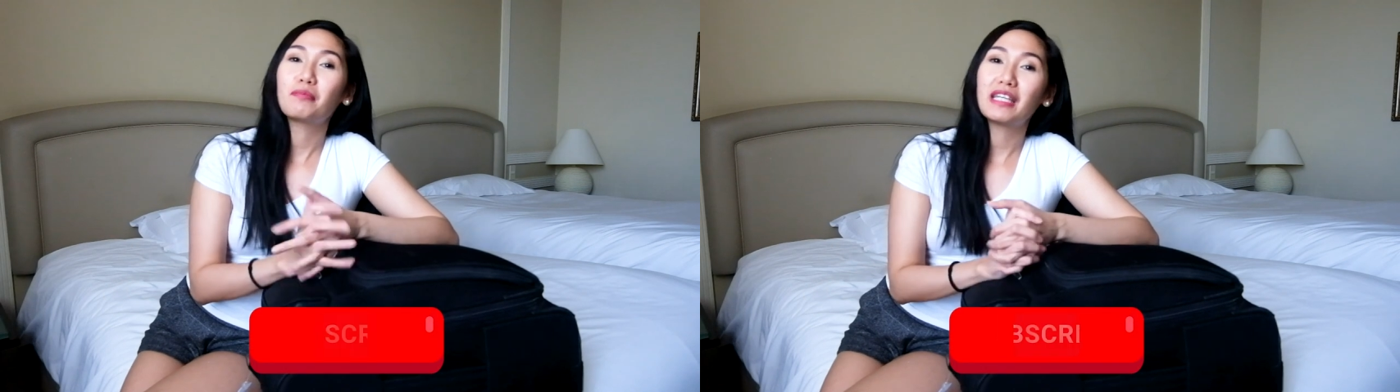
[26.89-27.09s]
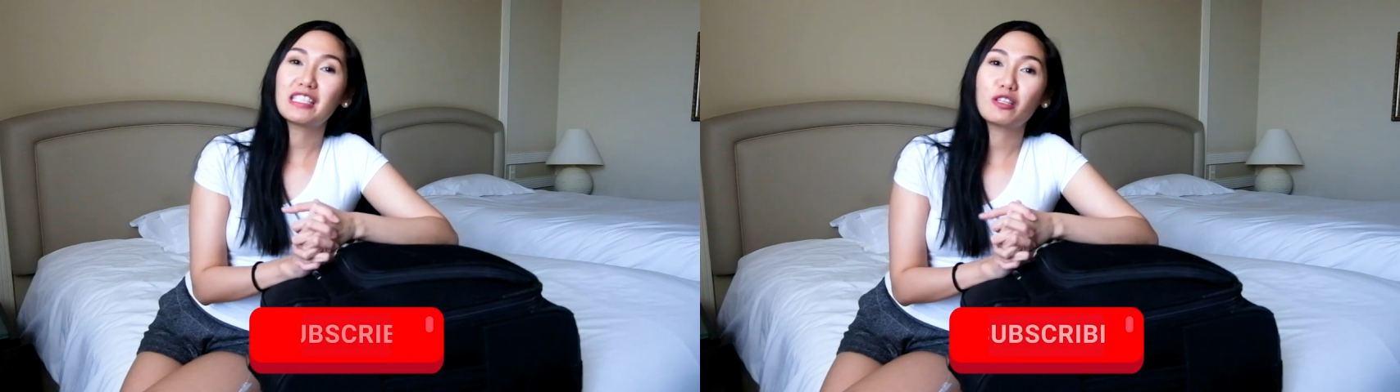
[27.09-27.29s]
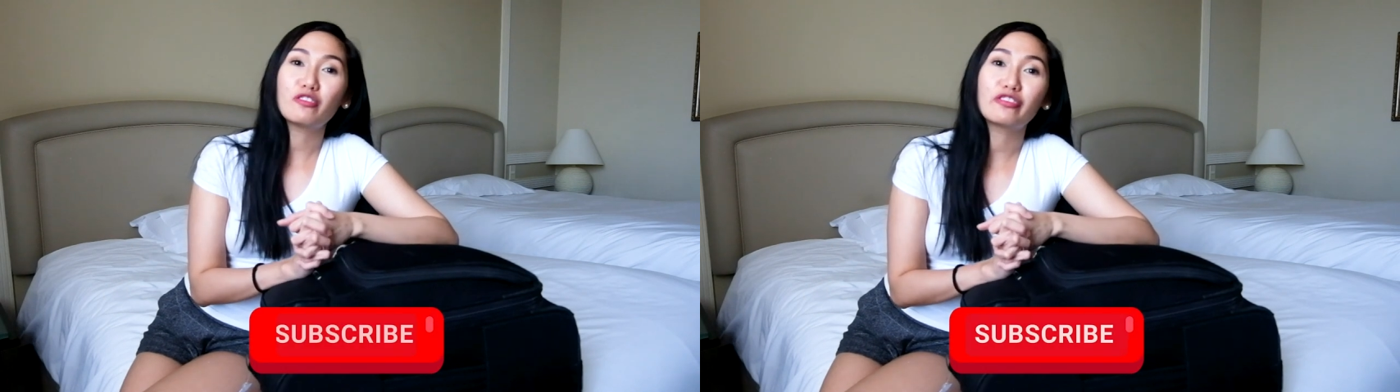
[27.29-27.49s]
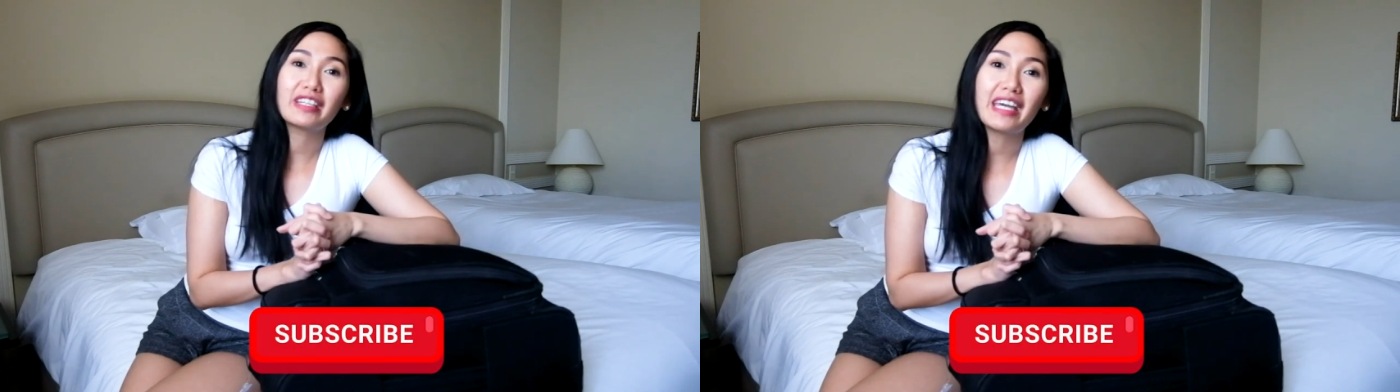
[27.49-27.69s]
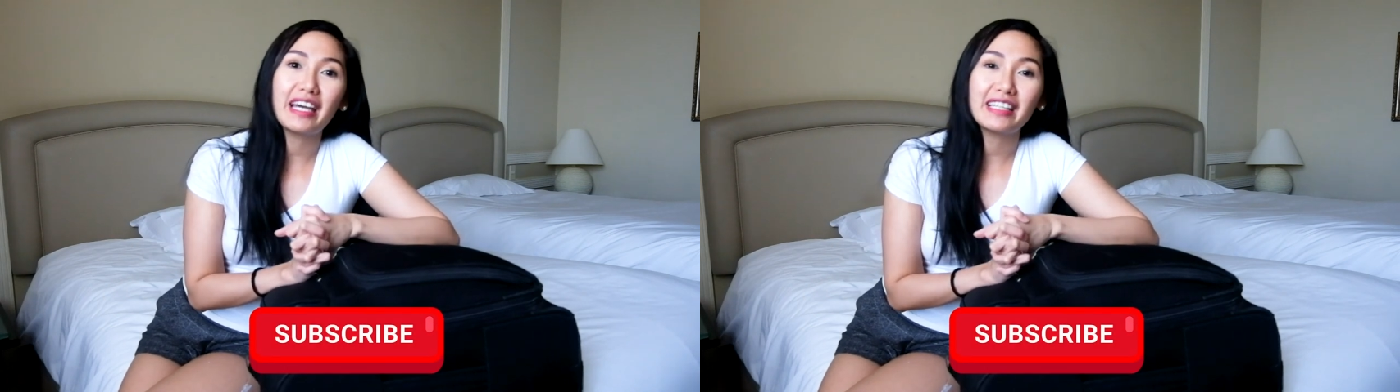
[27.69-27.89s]
Please don't
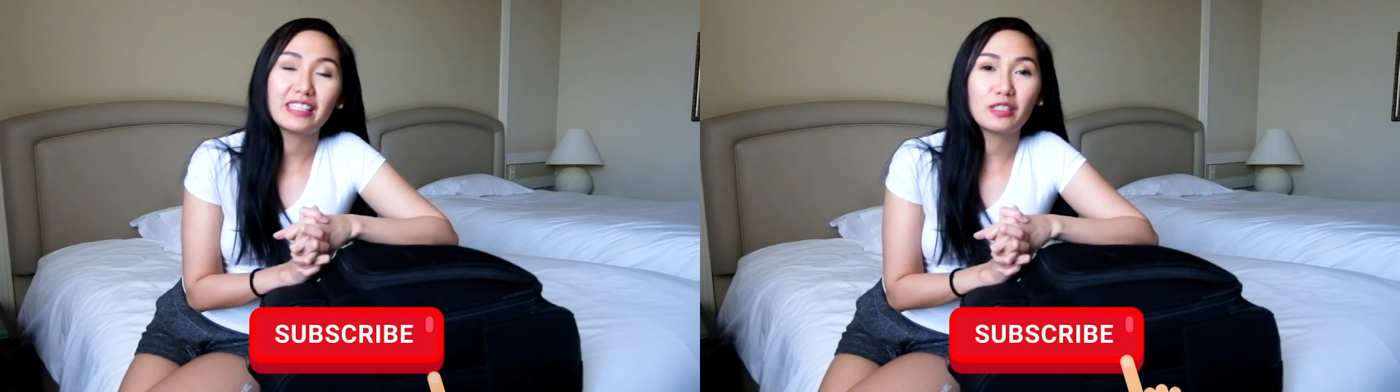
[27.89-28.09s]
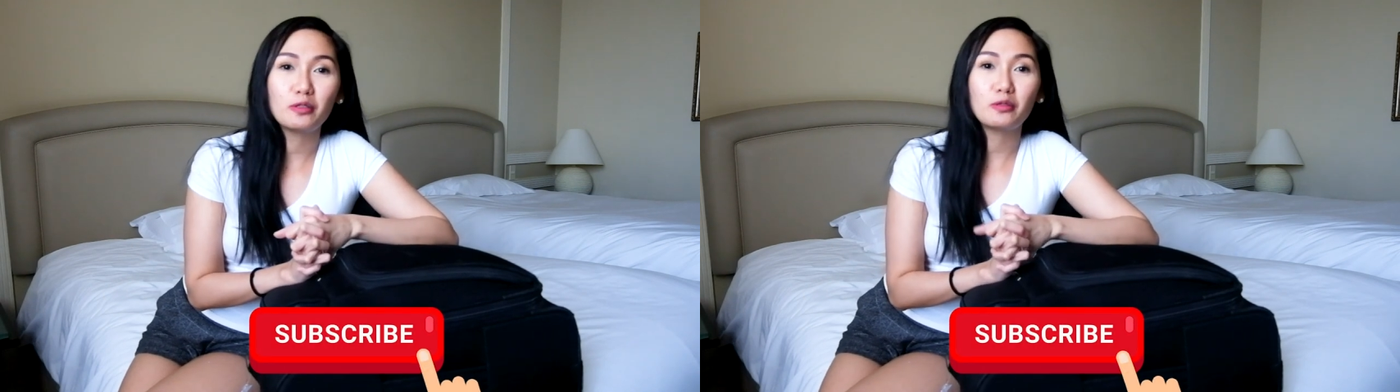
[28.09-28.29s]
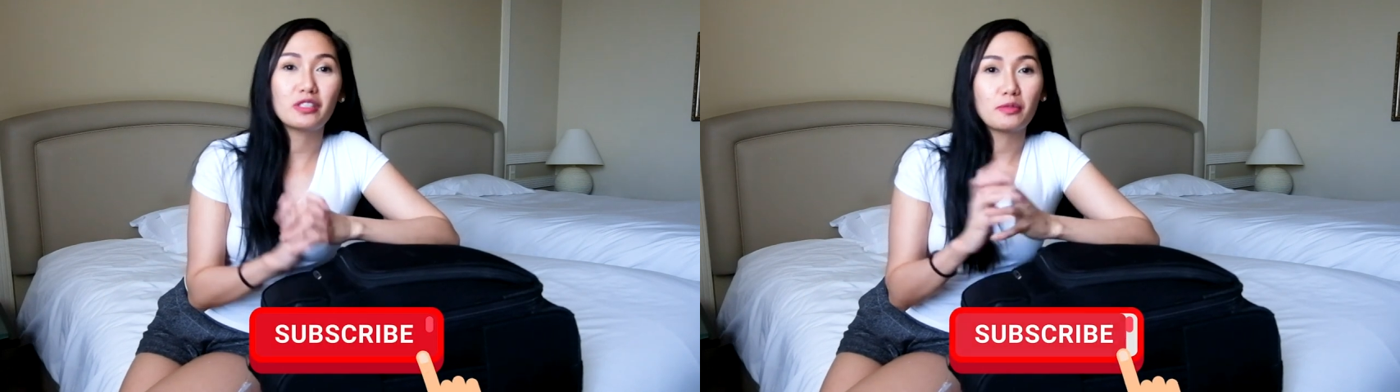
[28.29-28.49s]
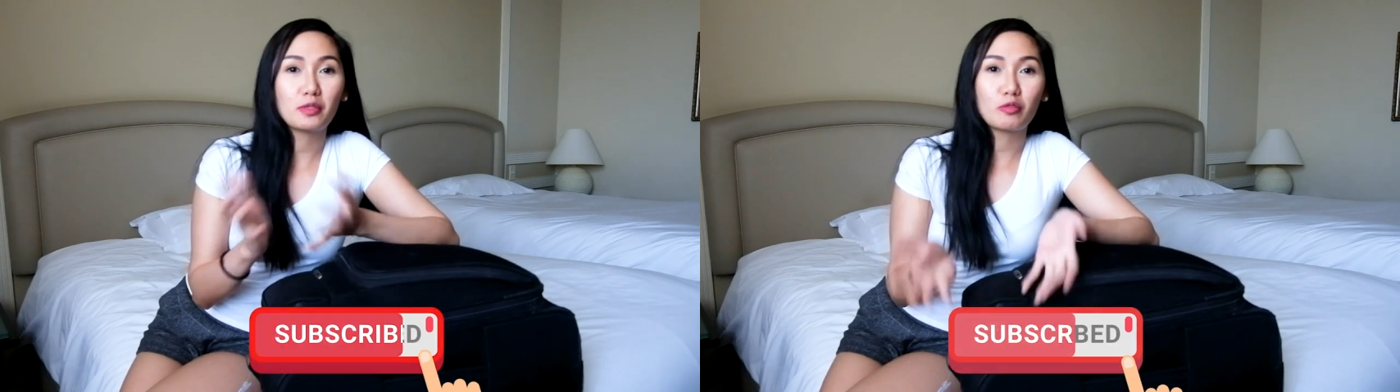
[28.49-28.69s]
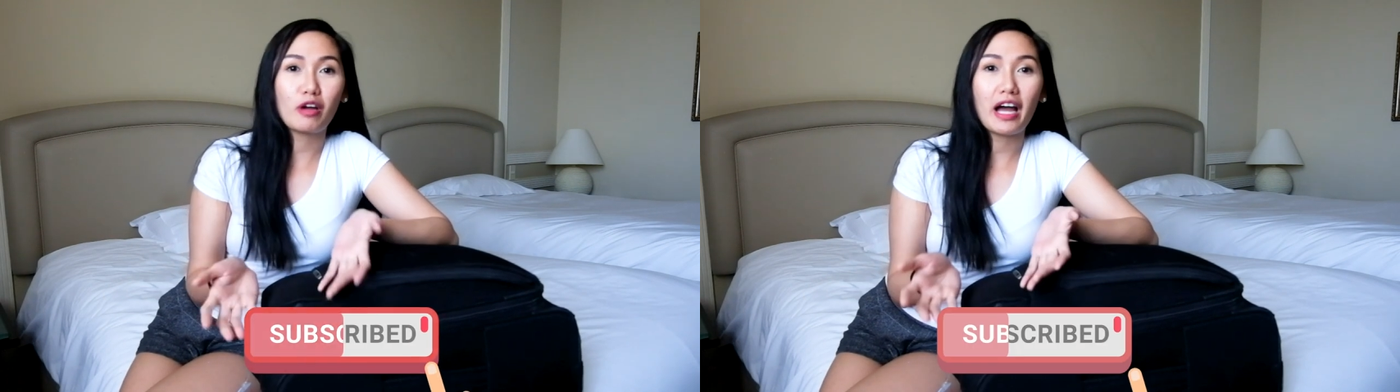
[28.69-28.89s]
forget to
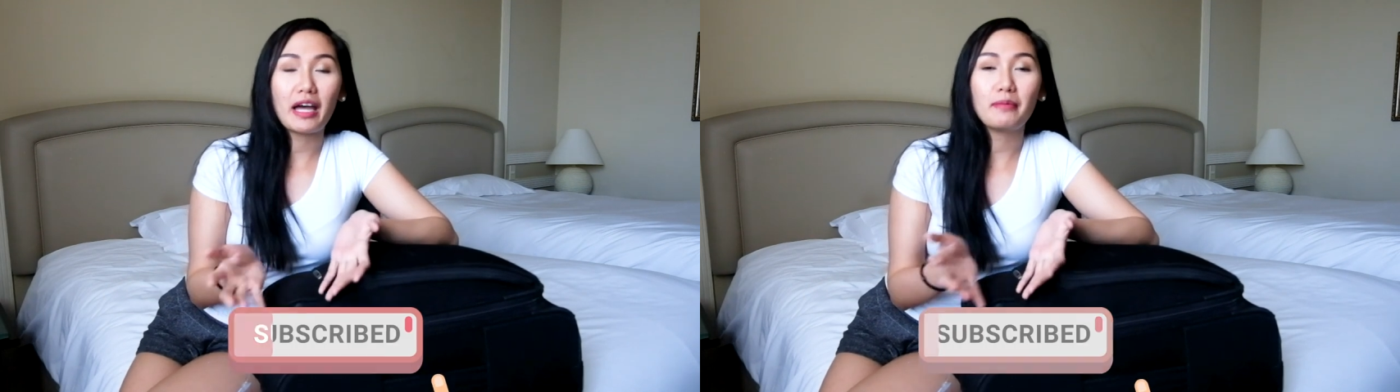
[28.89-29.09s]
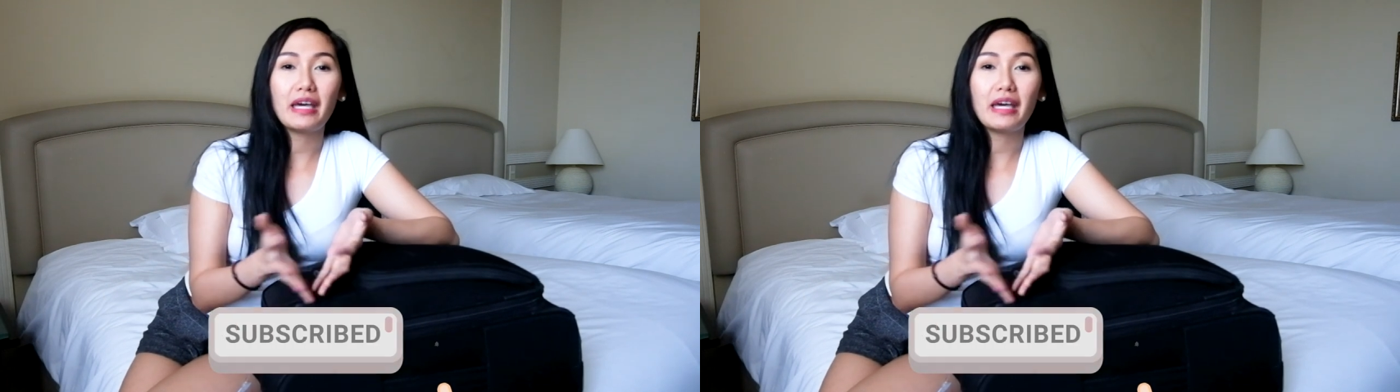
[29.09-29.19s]
subscribe